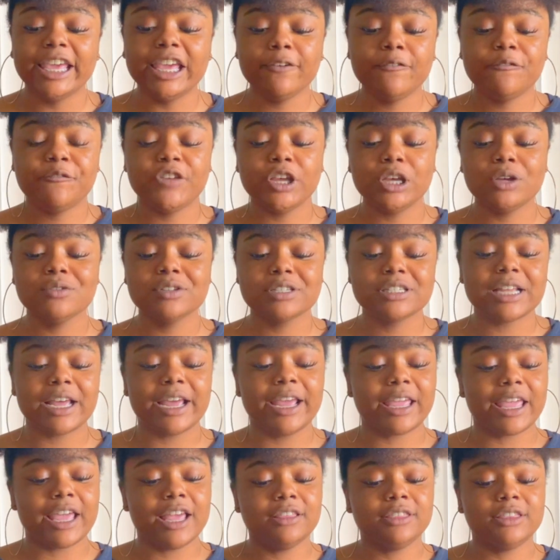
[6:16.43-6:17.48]
feels
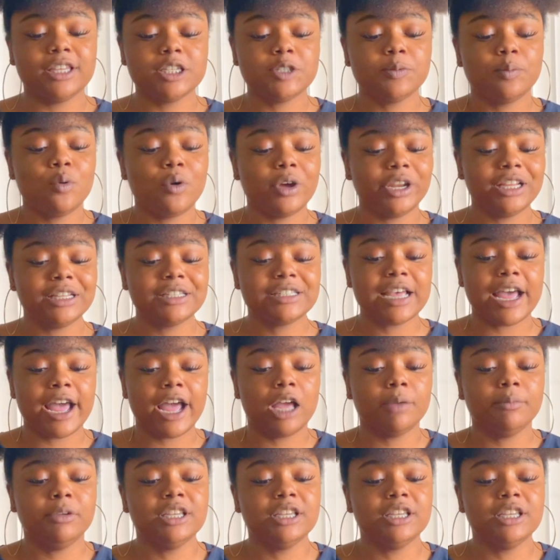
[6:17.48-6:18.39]
like at this point in time,